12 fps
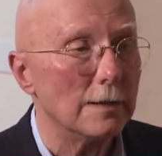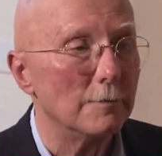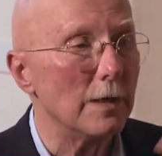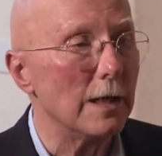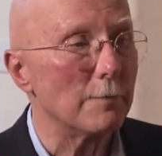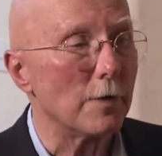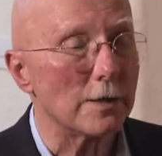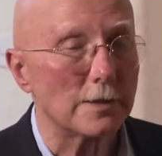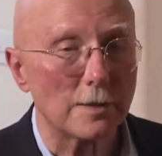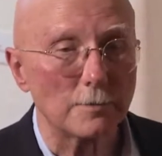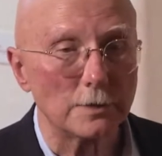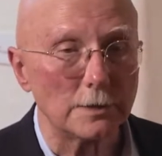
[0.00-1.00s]
many parts
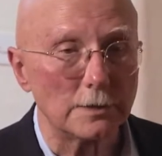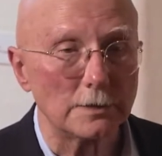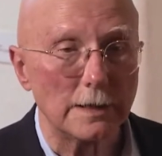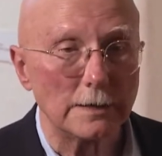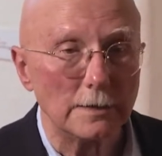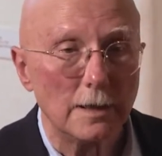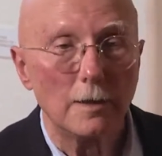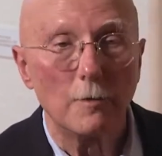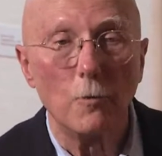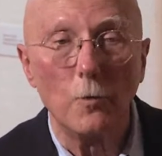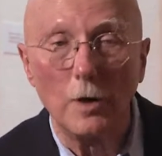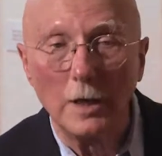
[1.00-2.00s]
of the world that
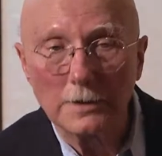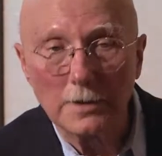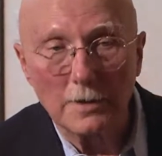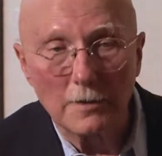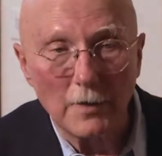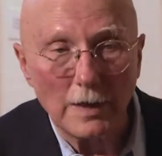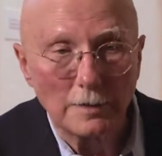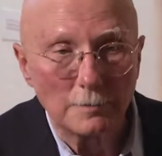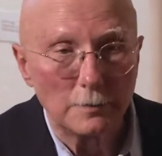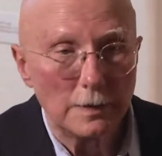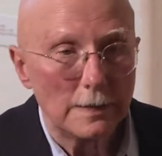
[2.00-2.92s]
want to develop.